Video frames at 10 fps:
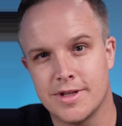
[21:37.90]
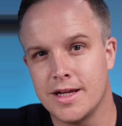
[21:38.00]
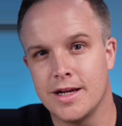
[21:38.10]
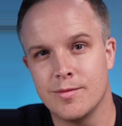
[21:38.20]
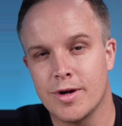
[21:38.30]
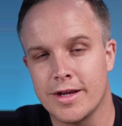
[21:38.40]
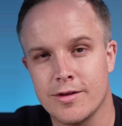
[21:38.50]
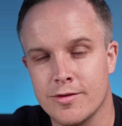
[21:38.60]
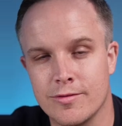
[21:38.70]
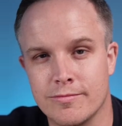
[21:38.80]
anybody
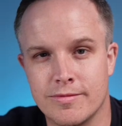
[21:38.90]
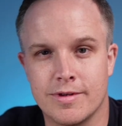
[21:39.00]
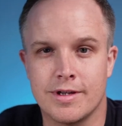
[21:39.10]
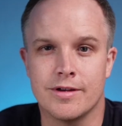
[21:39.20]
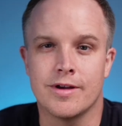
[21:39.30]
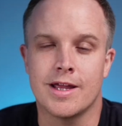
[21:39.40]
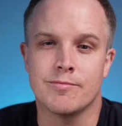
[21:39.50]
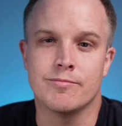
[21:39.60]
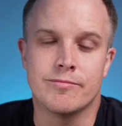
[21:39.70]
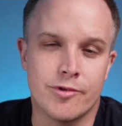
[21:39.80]
who had
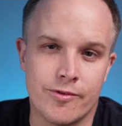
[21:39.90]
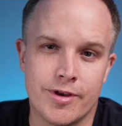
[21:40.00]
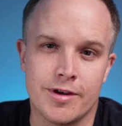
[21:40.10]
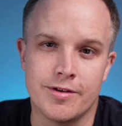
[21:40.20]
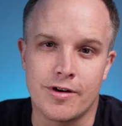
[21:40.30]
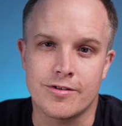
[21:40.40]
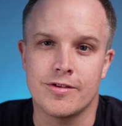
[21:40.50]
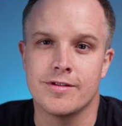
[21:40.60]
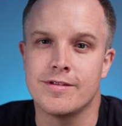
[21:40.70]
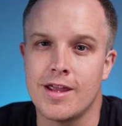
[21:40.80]
more than a dark
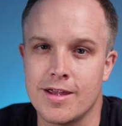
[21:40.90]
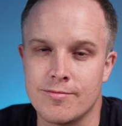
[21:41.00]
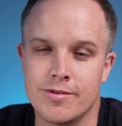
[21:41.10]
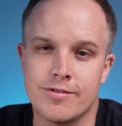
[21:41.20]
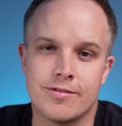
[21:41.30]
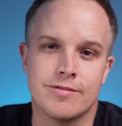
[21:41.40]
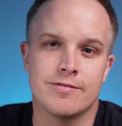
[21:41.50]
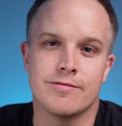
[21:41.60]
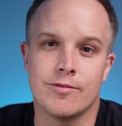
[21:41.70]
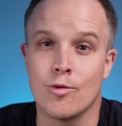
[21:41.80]
suntan was
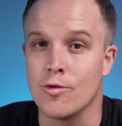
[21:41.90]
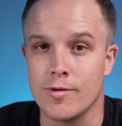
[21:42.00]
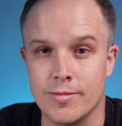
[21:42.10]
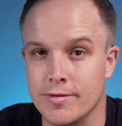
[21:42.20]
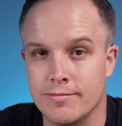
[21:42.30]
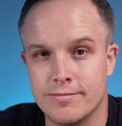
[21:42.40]
horrible.